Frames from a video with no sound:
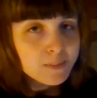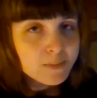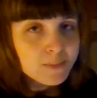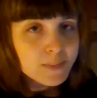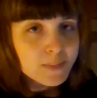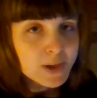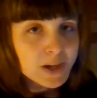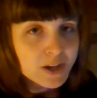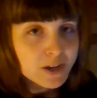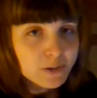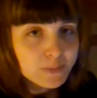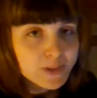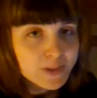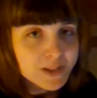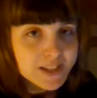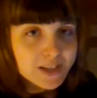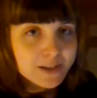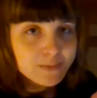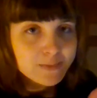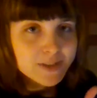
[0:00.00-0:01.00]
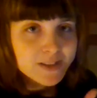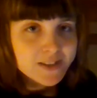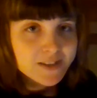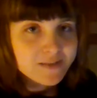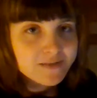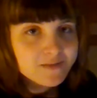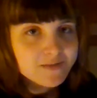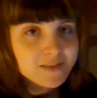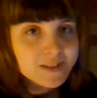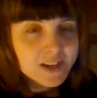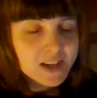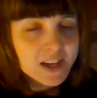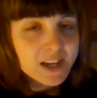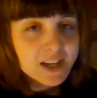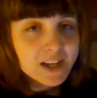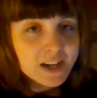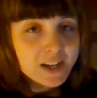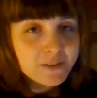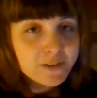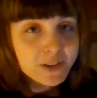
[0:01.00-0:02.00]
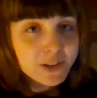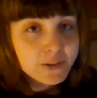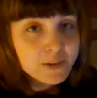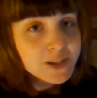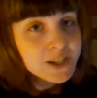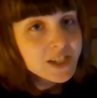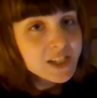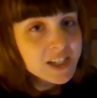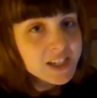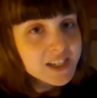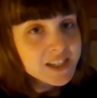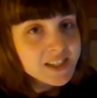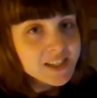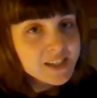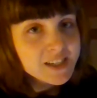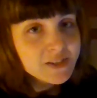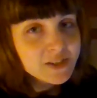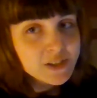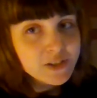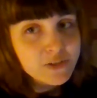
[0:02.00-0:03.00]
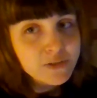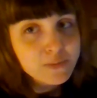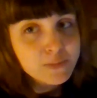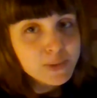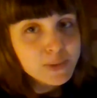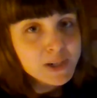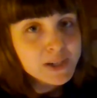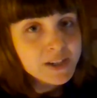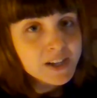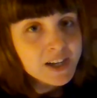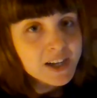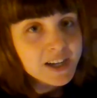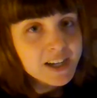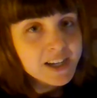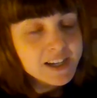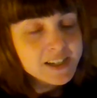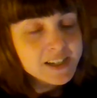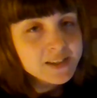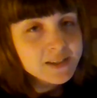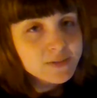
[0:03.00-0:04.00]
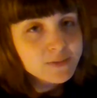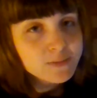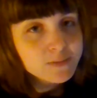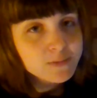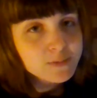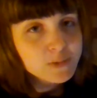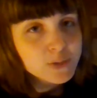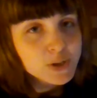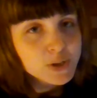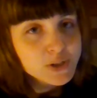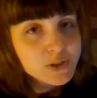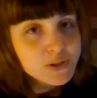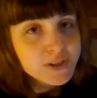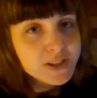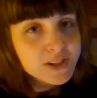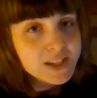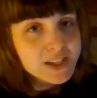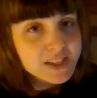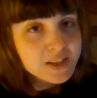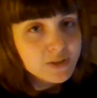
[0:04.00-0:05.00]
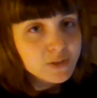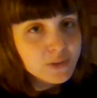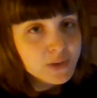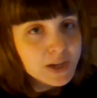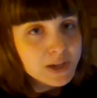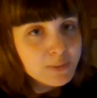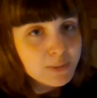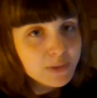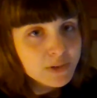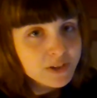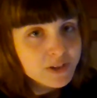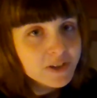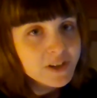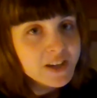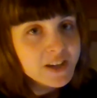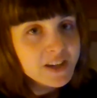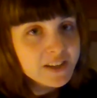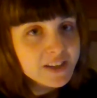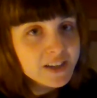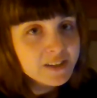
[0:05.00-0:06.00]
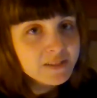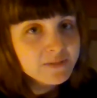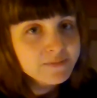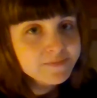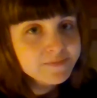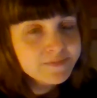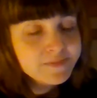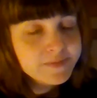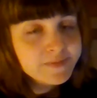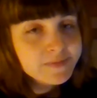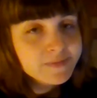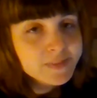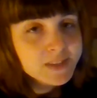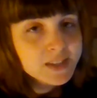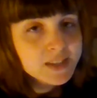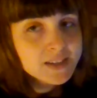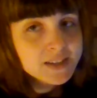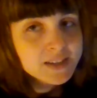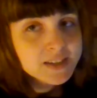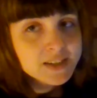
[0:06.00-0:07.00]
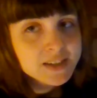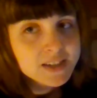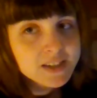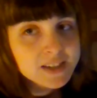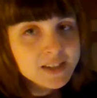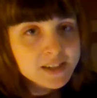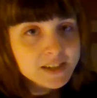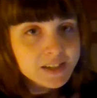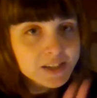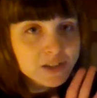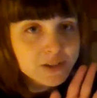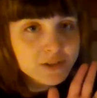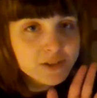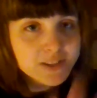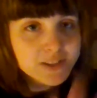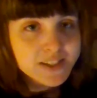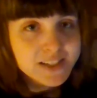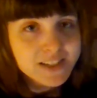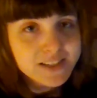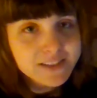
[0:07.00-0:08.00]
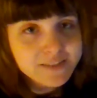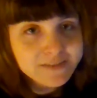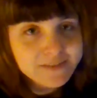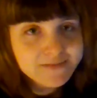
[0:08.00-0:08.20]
But I hope this helps, and I really wish that I could see you soon, but I guess we're doing this through April 30th now. So, see ya.